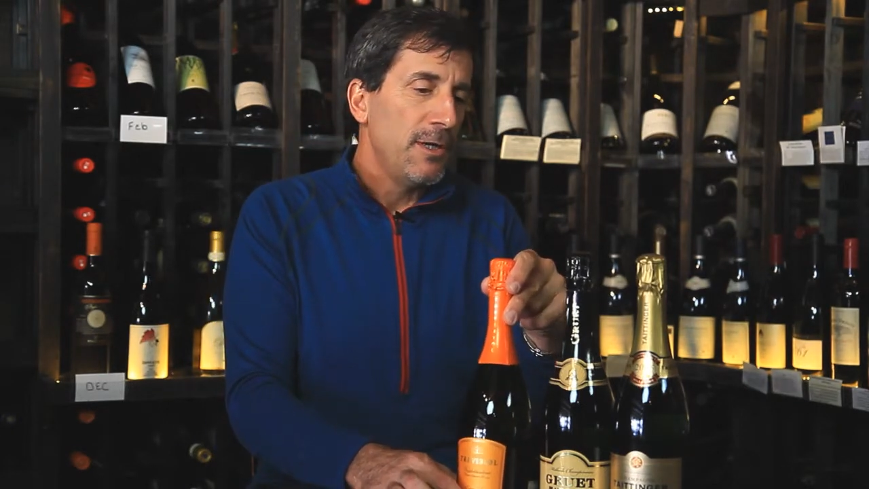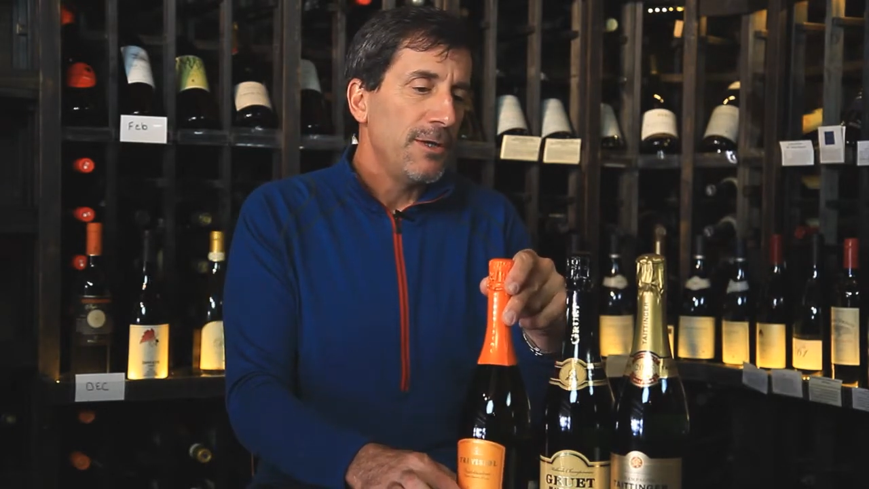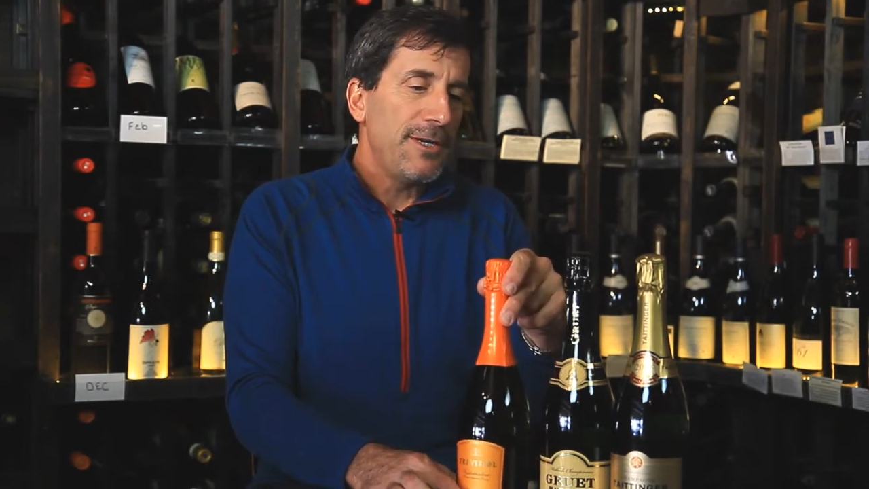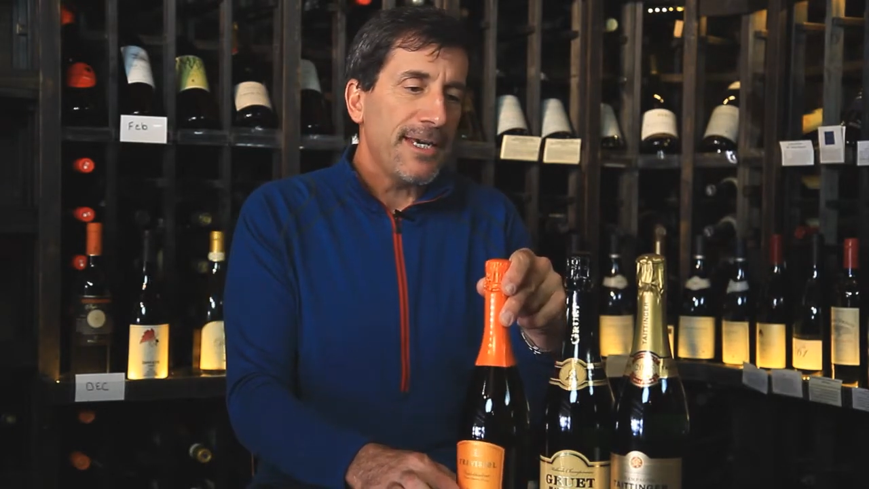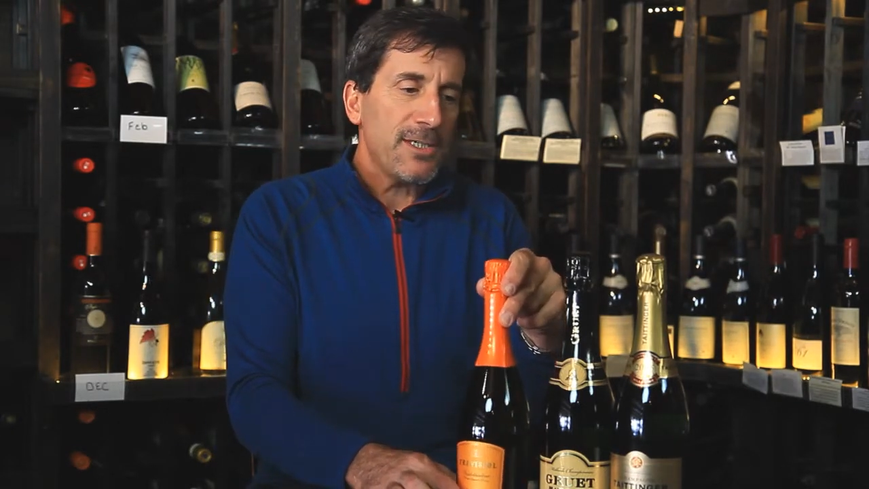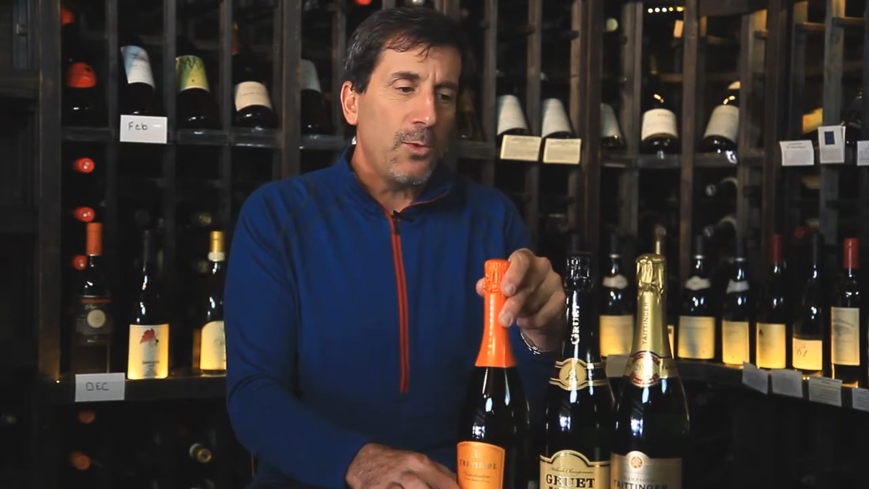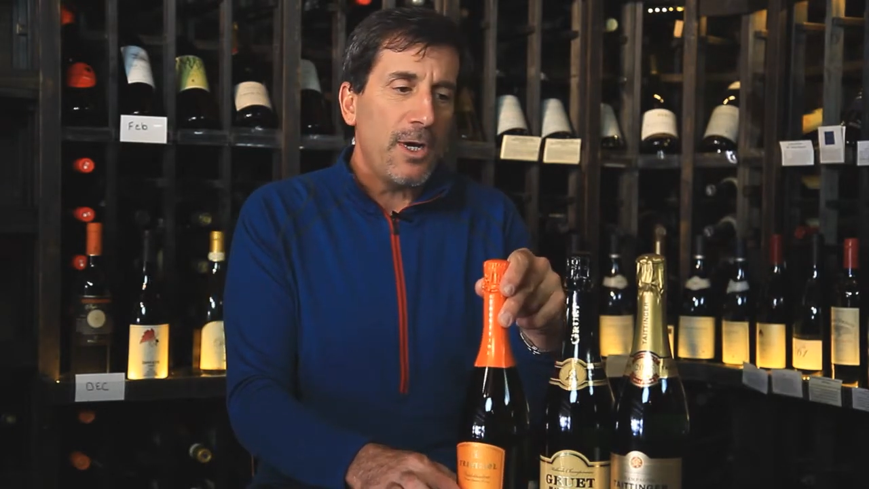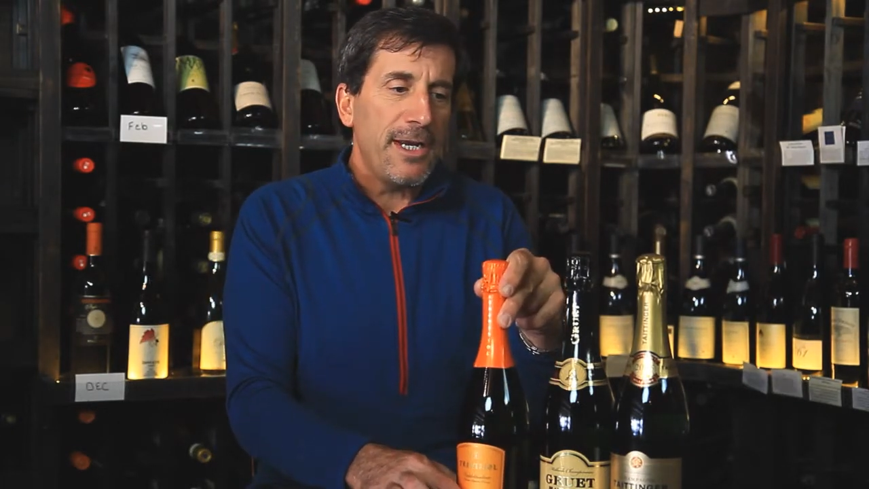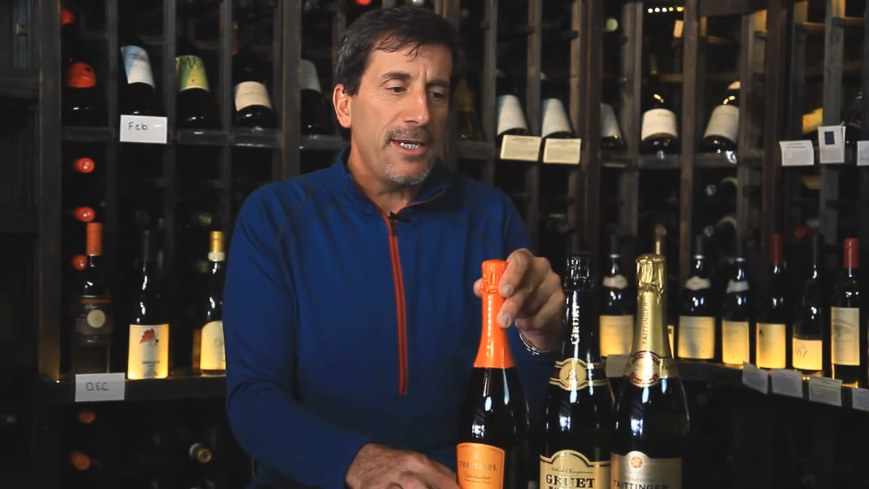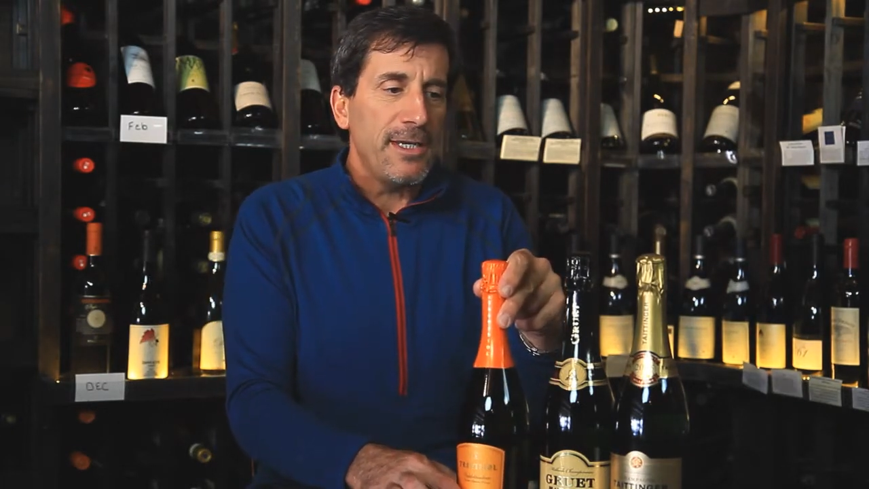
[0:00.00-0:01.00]
The next
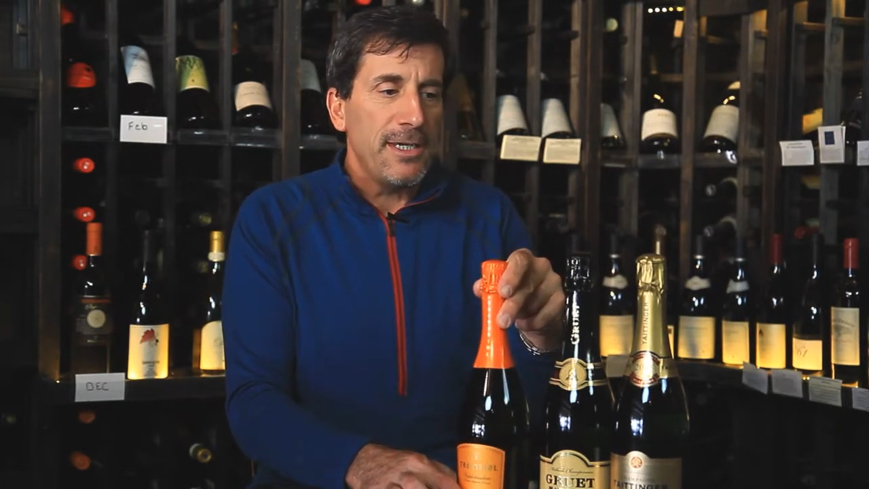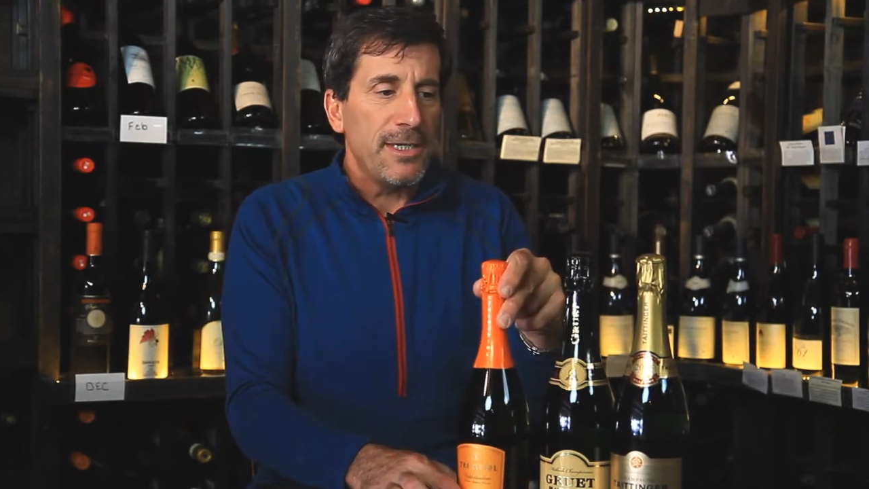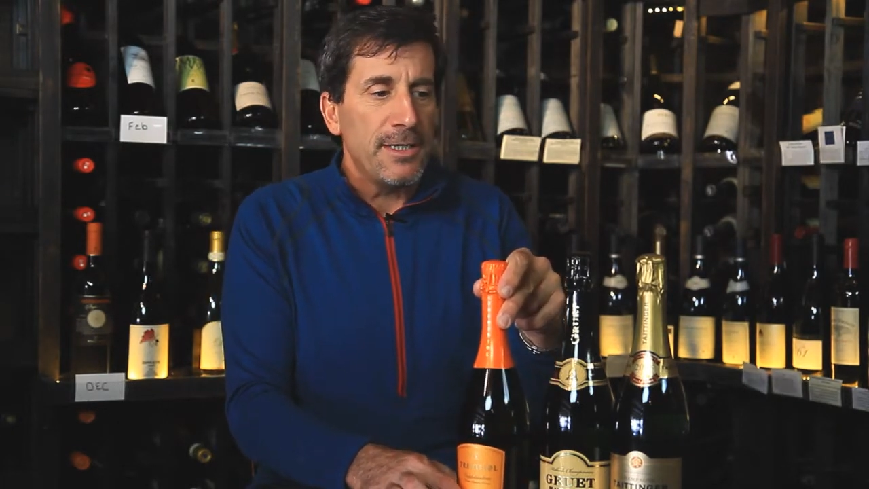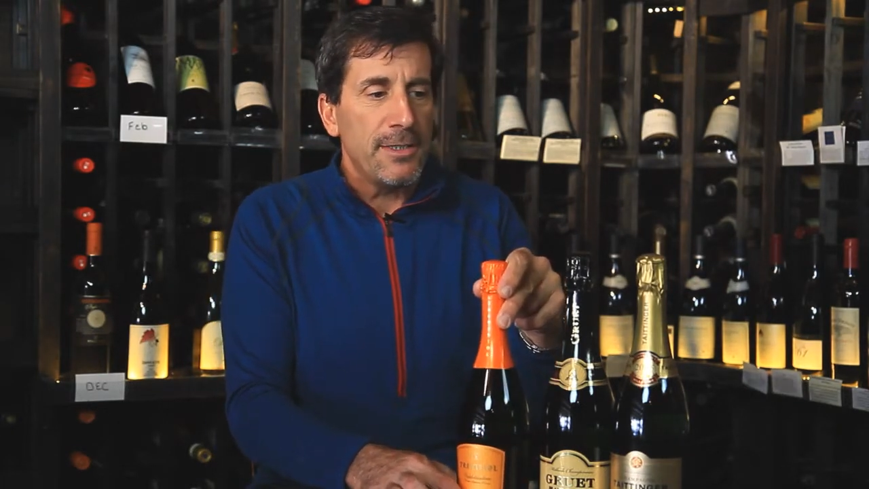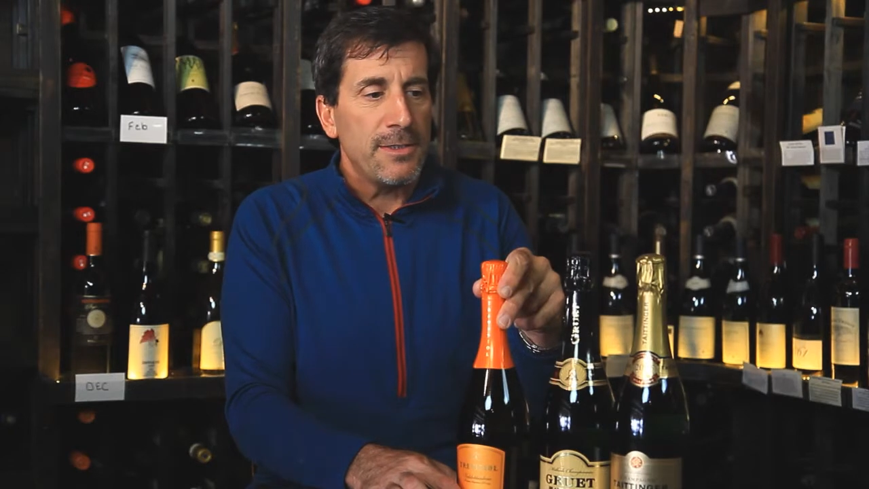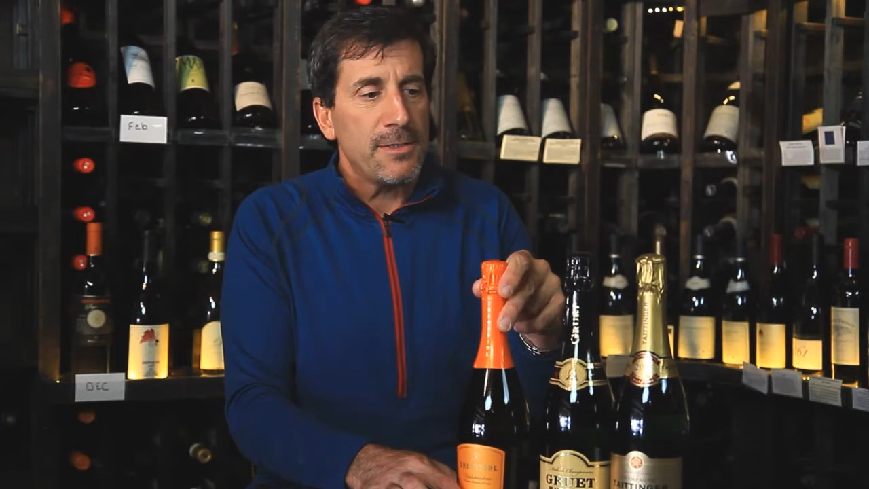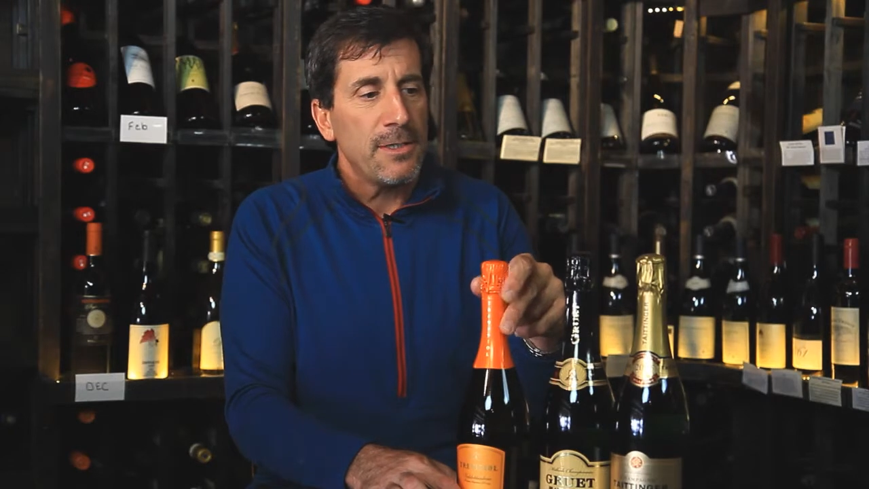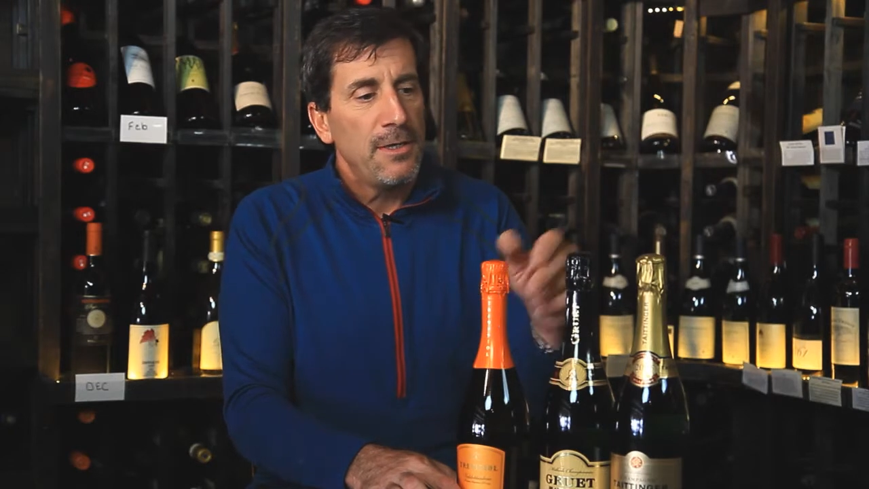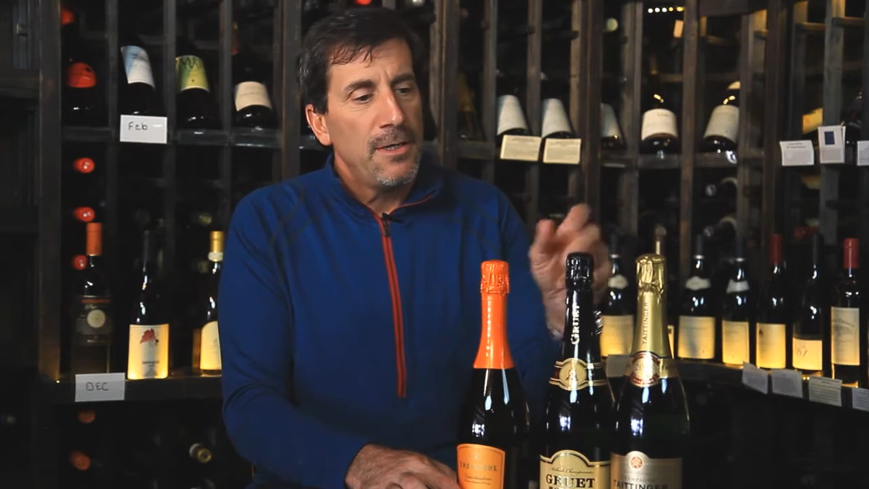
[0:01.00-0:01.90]
wine is